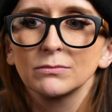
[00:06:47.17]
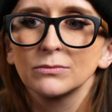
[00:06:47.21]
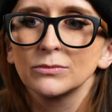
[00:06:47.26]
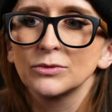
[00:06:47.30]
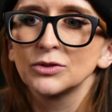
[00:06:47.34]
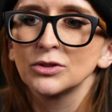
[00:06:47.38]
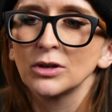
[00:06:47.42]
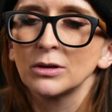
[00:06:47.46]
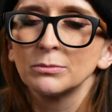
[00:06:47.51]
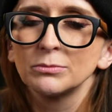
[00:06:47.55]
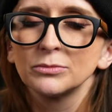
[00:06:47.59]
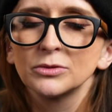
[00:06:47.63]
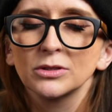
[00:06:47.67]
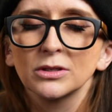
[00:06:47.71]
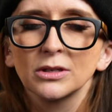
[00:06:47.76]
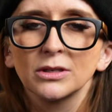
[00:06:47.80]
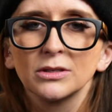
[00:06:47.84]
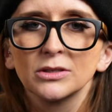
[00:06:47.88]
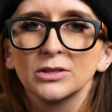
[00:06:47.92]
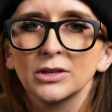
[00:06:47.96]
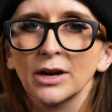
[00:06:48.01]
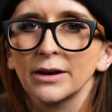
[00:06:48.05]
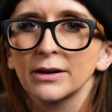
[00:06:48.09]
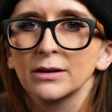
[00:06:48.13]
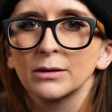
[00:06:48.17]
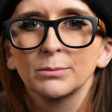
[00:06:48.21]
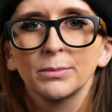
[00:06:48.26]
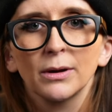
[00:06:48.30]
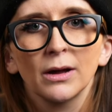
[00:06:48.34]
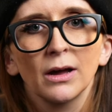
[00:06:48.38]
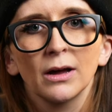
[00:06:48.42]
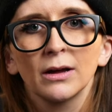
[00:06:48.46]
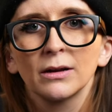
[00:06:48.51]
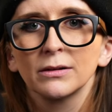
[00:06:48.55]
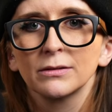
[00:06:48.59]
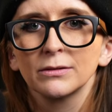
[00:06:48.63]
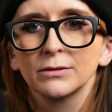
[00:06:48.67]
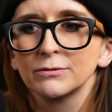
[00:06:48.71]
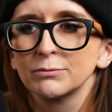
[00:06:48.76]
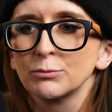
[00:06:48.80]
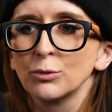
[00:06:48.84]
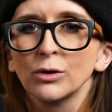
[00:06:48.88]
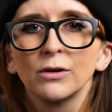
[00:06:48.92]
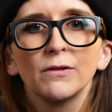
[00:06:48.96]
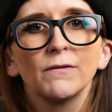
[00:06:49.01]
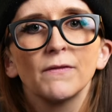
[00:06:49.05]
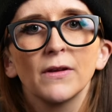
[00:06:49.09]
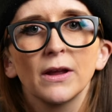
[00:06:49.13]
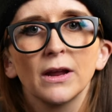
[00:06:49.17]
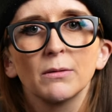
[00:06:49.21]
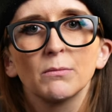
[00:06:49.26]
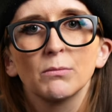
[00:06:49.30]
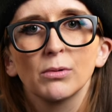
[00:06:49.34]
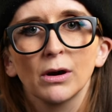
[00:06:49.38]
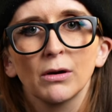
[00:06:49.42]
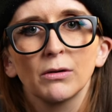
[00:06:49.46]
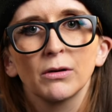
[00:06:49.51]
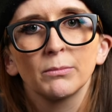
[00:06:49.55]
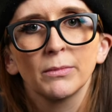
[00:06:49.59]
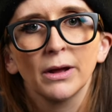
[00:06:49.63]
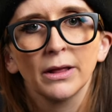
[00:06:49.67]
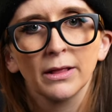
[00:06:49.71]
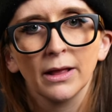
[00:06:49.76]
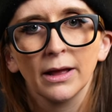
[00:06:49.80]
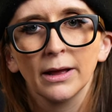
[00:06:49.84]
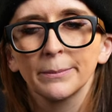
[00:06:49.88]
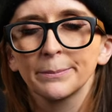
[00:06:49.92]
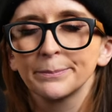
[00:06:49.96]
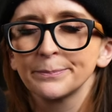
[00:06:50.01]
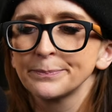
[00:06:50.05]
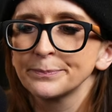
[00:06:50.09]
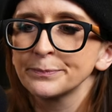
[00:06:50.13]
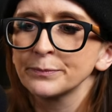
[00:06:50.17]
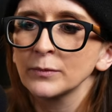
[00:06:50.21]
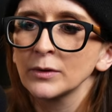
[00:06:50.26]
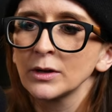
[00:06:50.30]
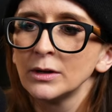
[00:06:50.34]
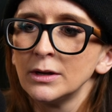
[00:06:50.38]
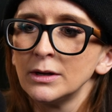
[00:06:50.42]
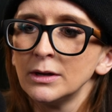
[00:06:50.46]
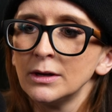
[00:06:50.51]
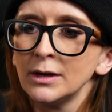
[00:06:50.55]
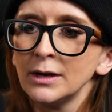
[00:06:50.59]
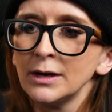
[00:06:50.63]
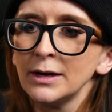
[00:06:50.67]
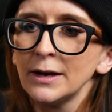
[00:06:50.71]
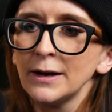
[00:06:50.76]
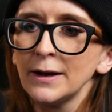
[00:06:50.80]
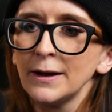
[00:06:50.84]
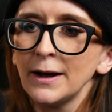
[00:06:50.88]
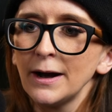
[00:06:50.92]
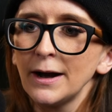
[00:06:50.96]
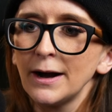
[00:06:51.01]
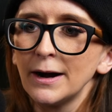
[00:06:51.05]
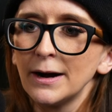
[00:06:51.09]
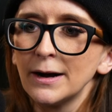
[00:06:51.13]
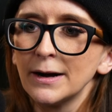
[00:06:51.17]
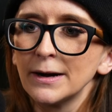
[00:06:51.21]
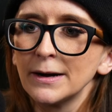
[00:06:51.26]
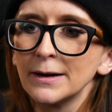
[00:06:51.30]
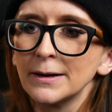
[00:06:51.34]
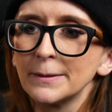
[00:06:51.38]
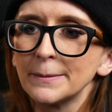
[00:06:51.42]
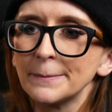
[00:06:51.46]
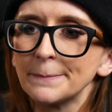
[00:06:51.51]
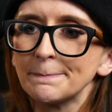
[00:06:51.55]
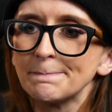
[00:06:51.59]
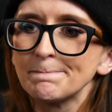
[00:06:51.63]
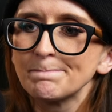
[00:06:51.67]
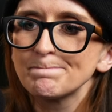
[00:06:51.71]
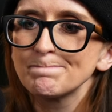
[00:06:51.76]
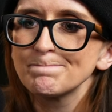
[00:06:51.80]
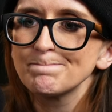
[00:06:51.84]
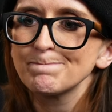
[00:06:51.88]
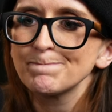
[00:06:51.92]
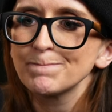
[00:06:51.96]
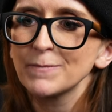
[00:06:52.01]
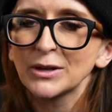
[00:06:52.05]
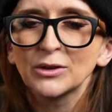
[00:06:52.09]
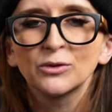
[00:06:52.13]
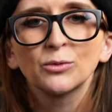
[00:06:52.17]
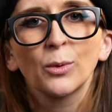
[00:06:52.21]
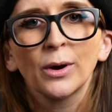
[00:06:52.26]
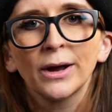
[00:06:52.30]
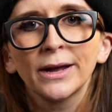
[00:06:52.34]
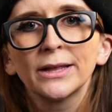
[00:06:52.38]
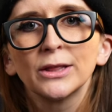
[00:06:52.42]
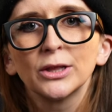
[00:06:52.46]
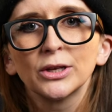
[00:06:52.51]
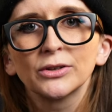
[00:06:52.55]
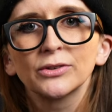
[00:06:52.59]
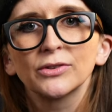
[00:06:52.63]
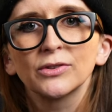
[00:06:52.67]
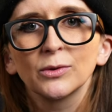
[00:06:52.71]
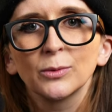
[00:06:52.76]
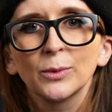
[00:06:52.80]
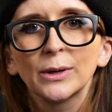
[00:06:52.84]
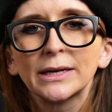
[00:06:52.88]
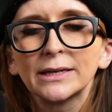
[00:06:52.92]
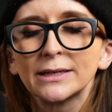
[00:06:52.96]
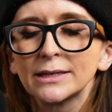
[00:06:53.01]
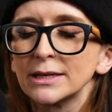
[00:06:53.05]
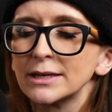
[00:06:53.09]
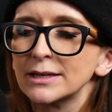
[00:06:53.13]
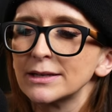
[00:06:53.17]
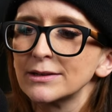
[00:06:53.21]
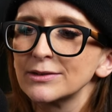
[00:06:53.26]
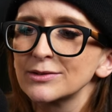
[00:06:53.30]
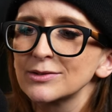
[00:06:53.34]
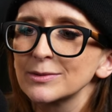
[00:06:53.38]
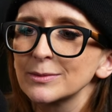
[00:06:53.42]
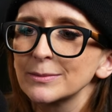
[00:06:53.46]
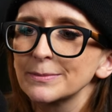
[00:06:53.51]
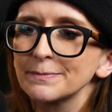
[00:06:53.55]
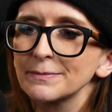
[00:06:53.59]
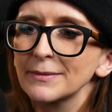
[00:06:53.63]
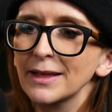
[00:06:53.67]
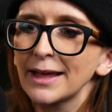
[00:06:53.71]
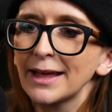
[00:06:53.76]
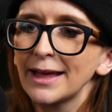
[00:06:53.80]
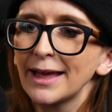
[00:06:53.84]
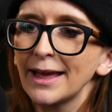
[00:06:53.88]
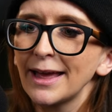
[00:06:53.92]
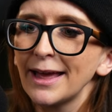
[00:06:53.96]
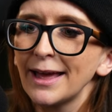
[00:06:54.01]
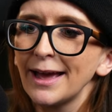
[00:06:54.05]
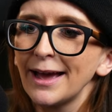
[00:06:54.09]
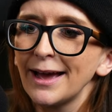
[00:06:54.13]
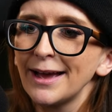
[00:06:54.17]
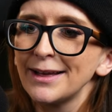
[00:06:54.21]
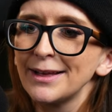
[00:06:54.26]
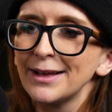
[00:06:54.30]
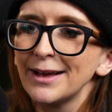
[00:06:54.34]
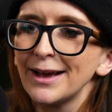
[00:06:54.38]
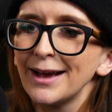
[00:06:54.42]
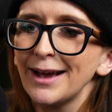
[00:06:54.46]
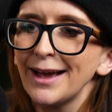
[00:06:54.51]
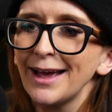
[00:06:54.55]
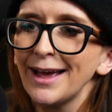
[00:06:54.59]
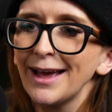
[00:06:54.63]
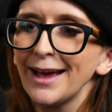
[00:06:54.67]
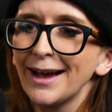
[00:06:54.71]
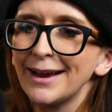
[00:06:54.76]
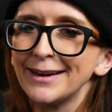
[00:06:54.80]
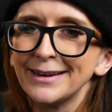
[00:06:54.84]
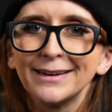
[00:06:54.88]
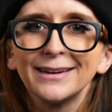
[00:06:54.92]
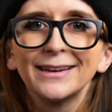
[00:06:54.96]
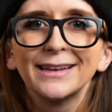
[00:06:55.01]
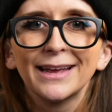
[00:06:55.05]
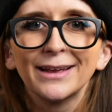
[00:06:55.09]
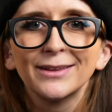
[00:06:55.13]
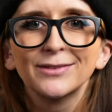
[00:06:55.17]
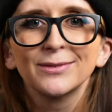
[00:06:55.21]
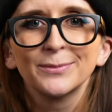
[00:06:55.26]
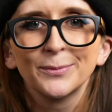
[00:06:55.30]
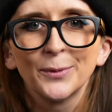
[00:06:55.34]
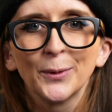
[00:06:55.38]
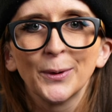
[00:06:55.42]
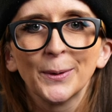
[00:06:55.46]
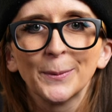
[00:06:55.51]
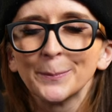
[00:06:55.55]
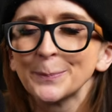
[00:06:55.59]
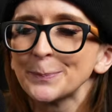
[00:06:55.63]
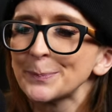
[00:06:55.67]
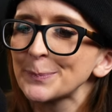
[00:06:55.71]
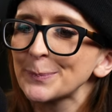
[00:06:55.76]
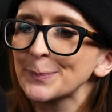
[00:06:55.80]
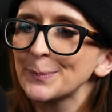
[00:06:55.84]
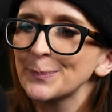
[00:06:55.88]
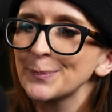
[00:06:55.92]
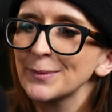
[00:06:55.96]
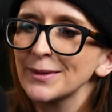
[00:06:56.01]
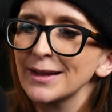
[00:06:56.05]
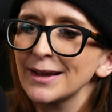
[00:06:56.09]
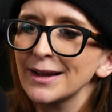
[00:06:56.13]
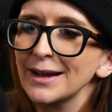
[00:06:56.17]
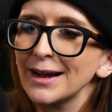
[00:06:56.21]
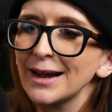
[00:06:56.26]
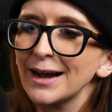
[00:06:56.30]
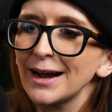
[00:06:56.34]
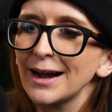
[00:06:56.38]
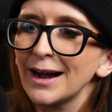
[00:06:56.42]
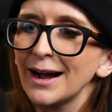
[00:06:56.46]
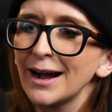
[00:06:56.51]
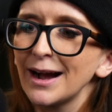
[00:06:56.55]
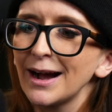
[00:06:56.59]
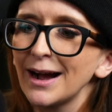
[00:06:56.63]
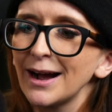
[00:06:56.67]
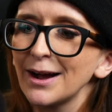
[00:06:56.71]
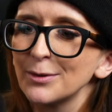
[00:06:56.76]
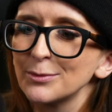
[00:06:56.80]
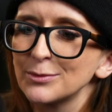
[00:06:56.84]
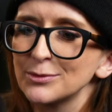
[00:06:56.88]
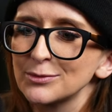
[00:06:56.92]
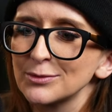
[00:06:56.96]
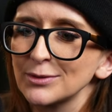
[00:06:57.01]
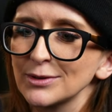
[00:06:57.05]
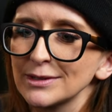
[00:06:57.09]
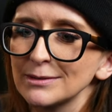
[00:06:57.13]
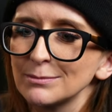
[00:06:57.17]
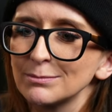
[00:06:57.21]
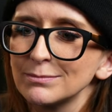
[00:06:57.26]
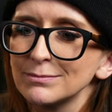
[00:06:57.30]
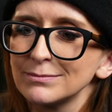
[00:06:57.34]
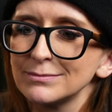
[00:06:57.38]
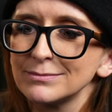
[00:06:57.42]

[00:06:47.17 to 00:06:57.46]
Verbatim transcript: dumped an entire pot of Mournfang Brown in my lap. Um, that's why it looks the way it does. I need to get some more. I was really